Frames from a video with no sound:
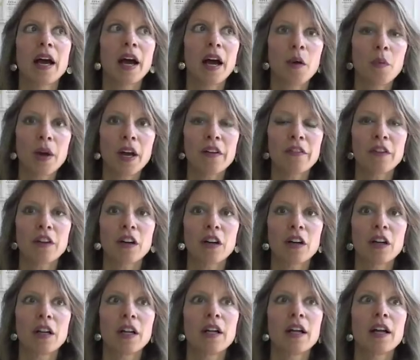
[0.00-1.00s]

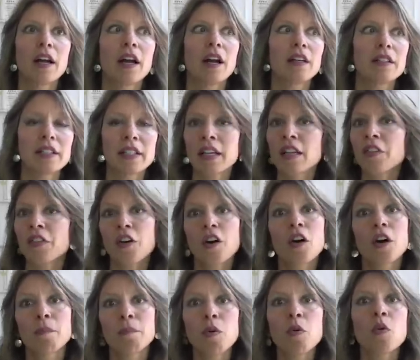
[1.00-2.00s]
However, teeth
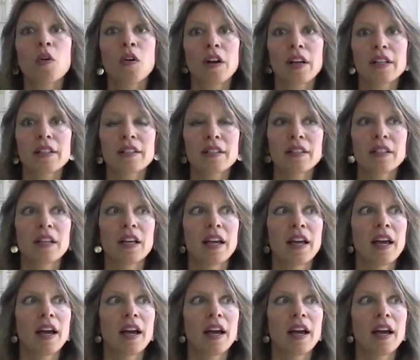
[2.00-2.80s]
are porous